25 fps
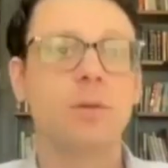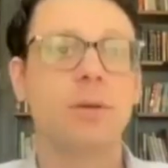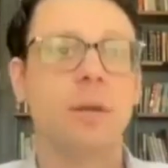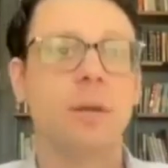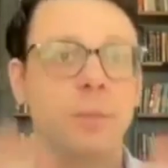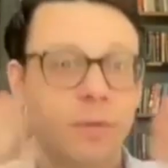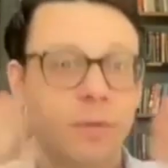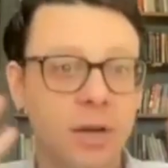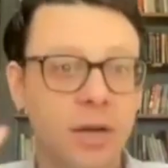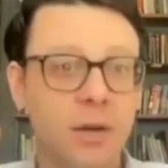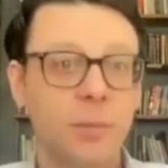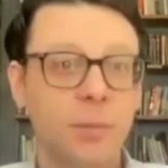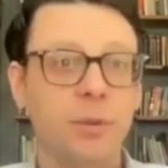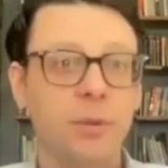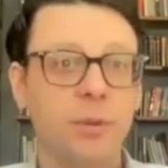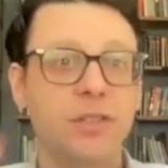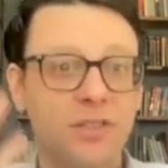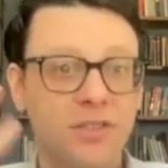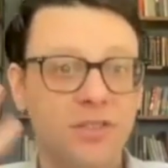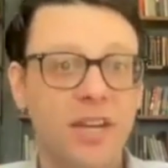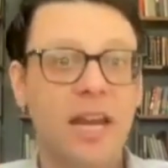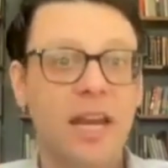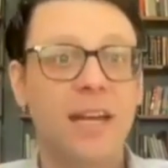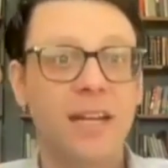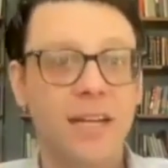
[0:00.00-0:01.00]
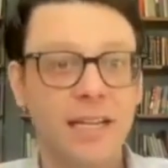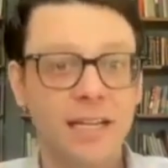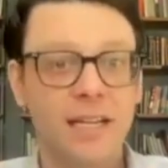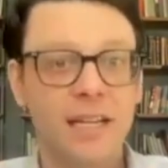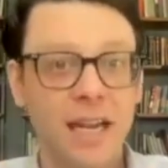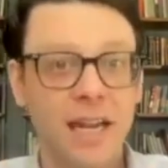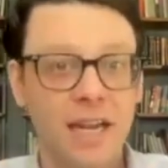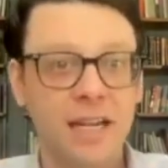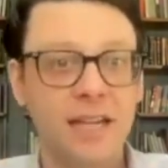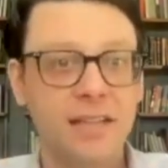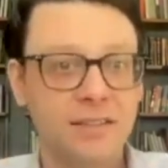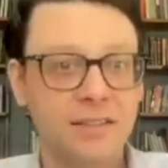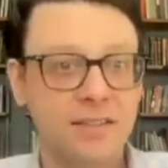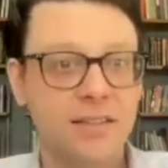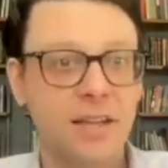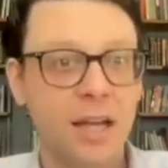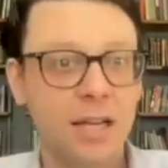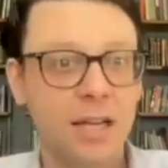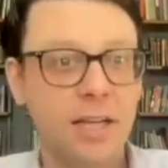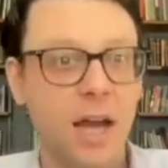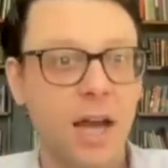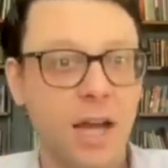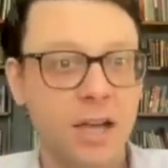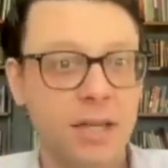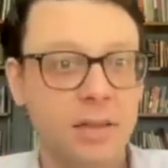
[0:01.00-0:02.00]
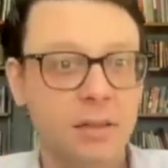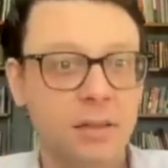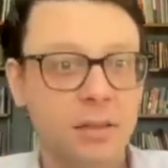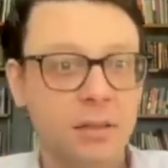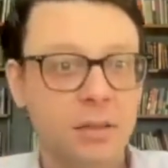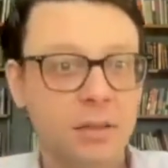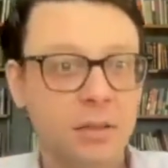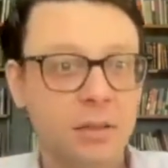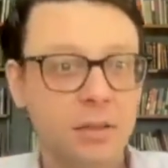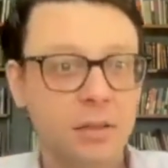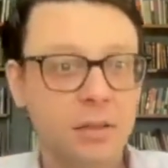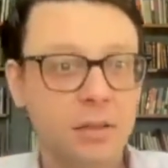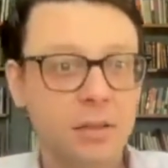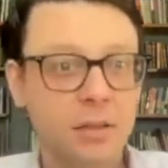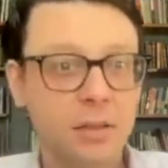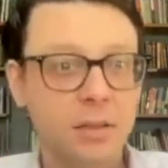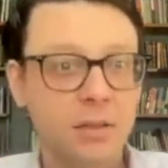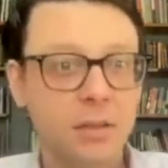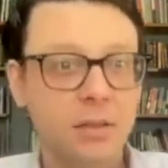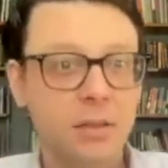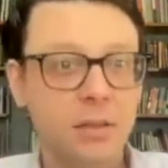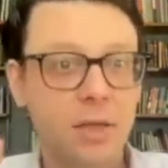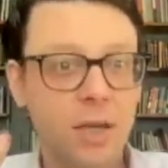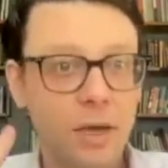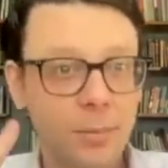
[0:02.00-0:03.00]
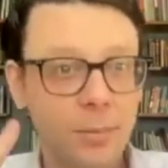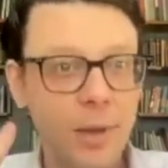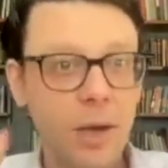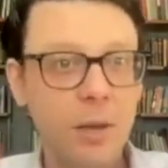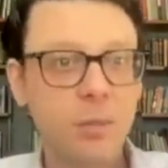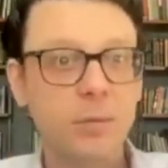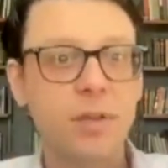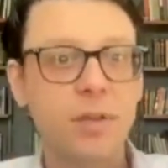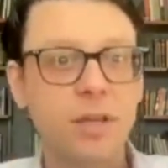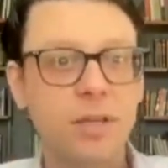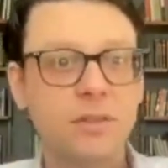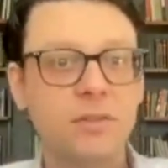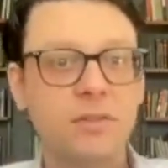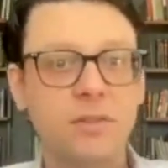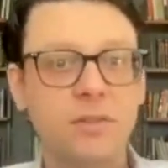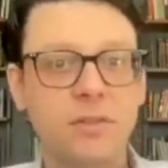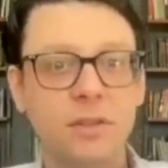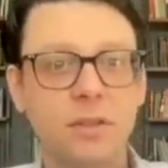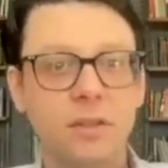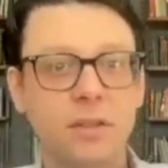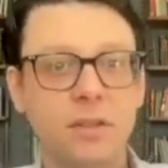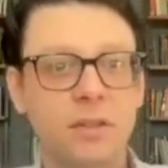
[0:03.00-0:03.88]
And I'm going to write a book, Standing Again at Sinai, about this.